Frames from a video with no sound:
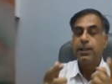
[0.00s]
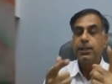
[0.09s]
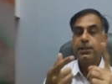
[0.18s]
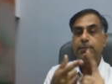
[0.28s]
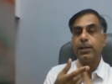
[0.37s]

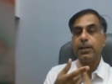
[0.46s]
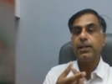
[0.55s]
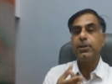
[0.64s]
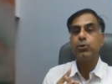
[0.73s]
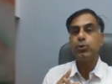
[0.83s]
similarly
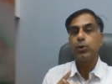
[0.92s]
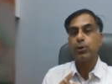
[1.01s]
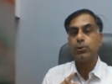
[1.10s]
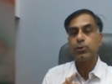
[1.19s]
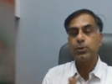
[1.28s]
you should
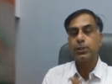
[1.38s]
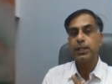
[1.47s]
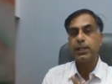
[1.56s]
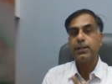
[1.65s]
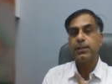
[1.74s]
also
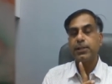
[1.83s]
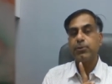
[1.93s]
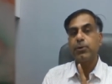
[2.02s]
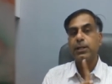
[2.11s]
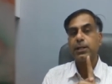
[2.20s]
see that
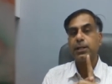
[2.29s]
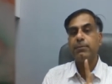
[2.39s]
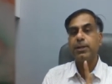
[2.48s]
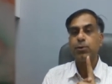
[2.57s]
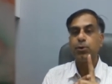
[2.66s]
you are
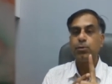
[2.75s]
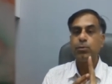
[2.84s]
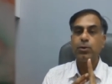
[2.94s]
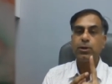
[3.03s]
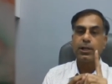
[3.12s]
claiming home
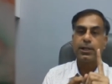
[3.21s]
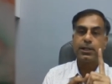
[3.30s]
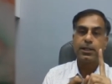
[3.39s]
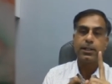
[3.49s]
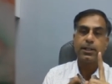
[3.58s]
loan
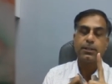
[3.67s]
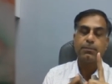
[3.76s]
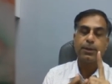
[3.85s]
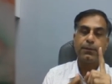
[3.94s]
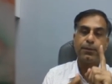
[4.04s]
related interest
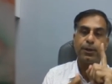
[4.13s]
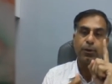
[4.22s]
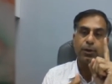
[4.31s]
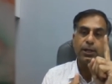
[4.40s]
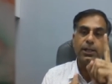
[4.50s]
benefit
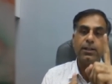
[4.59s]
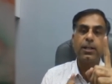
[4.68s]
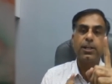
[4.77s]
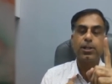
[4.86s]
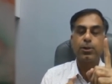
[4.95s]
only in
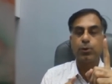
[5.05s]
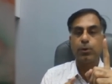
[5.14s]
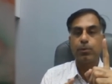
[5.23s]
relation to a